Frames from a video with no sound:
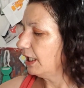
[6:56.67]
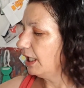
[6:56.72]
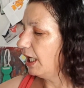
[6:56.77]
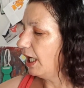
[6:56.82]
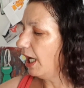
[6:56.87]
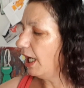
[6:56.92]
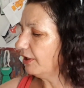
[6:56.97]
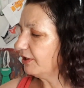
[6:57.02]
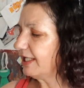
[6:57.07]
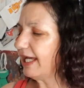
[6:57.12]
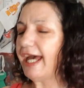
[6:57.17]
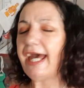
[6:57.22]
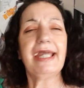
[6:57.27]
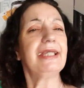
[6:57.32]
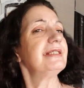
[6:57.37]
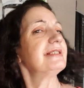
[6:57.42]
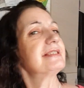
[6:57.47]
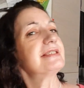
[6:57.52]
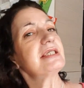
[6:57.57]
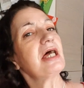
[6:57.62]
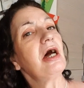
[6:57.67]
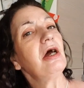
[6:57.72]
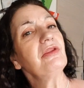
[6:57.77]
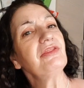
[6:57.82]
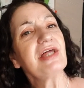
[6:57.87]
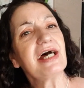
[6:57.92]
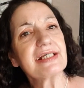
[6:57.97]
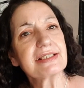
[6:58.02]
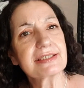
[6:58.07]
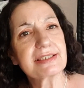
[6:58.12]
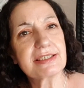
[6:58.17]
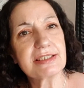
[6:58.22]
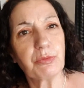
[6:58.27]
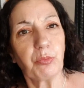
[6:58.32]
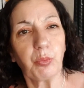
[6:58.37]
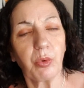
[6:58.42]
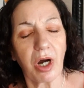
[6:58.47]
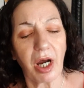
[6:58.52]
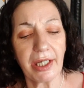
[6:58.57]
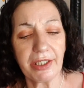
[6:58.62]
Okay, so that's
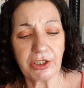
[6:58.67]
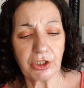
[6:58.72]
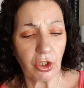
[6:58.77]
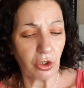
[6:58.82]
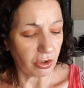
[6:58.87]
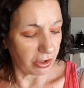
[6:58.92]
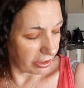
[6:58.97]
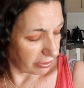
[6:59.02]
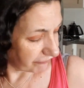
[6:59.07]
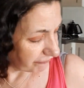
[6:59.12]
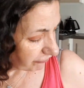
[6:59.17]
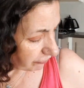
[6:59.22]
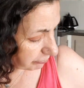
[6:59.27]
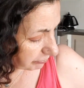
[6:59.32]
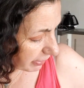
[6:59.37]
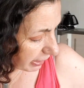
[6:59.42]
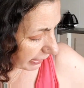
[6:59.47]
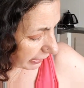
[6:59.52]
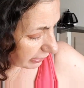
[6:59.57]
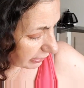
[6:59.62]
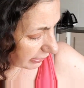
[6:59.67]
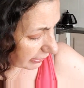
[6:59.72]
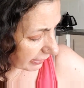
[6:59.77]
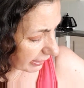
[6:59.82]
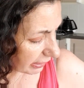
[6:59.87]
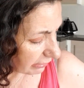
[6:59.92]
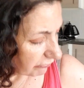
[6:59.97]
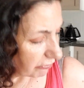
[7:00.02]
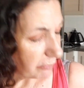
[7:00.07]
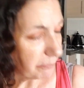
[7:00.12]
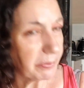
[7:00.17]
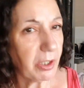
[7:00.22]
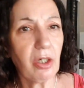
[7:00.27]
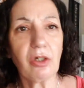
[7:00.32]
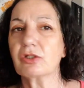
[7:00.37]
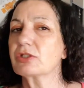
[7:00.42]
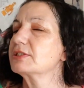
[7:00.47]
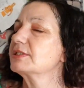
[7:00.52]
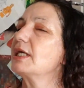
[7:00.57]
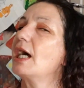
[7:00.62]
what I got from my Lookiero
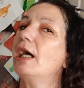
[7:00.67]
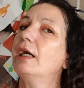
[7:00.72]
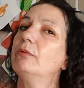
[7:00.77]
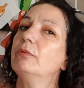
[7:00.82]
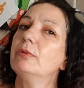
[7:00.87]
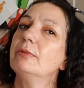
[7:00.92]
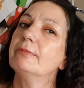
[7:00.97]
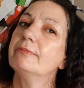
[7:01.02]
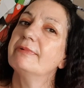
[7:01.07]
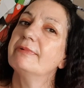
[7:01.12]
box. I will be